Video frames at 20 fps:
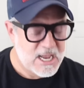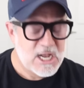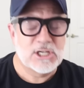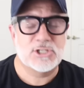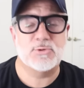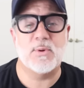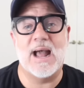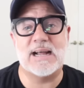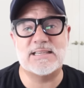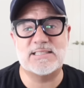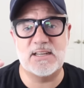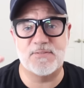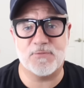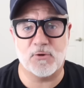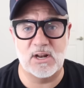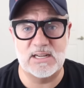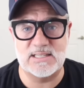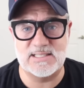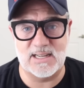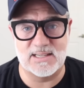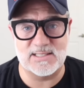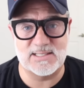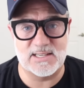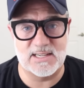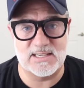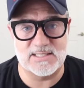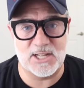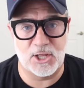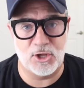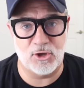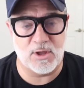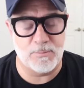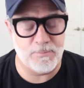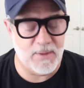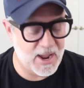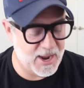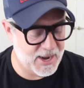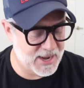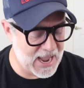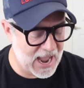So it has different intensities that you can
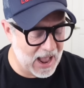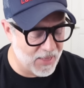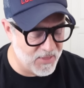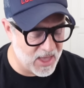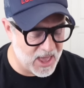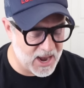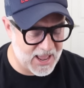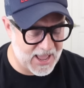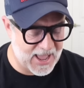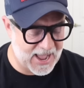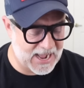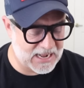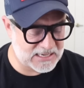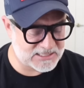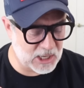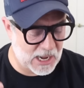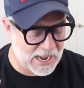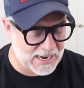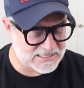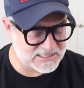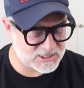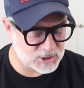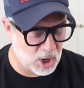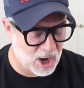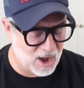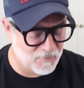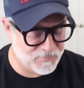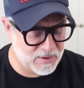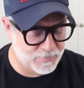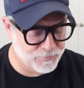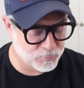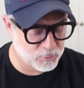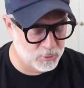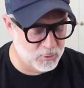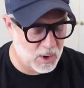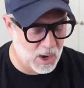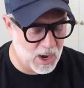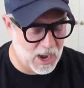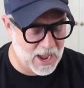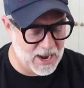make. And then it has iced coffee, brew
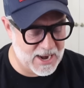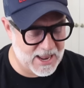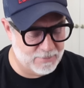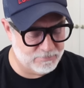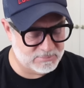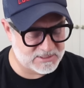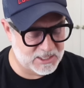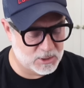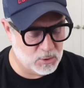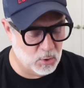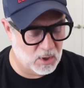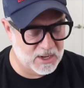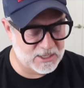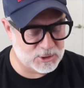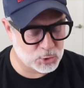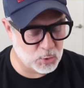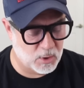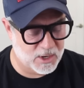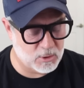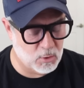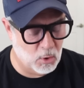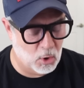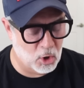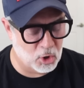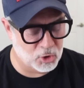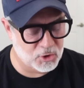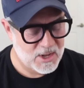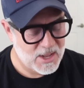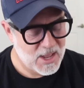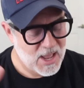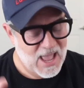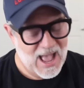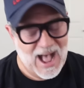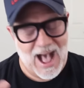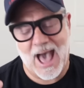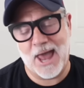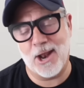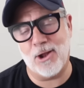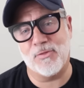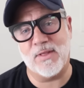hot, empty, enjoy cold.
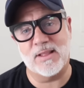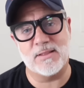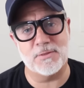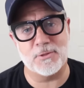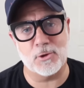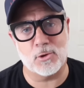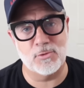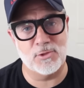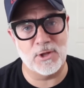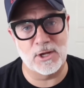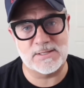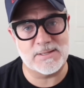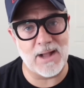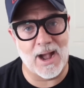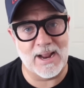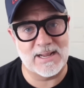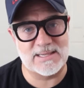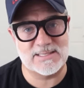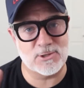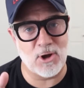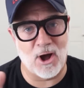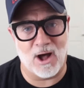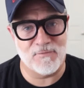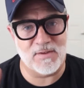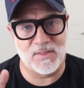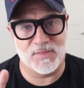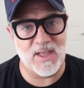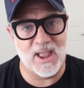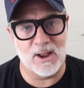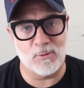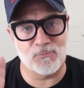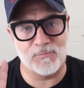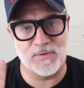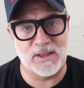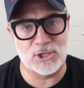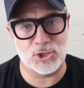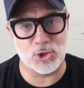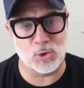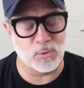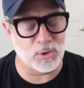I don't think that the, the iced coffee thing
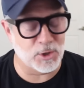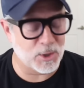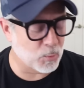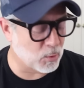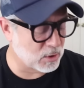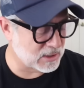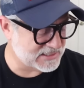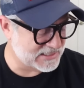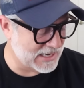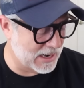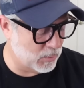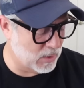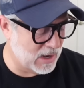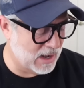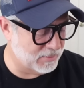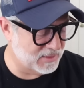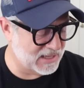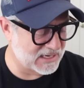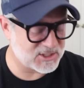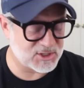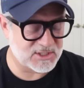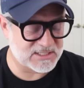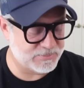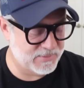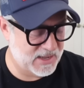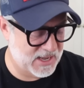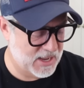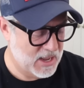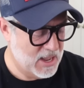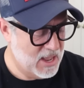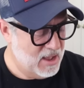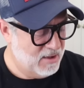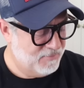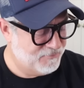feature really works that well, but that's just me.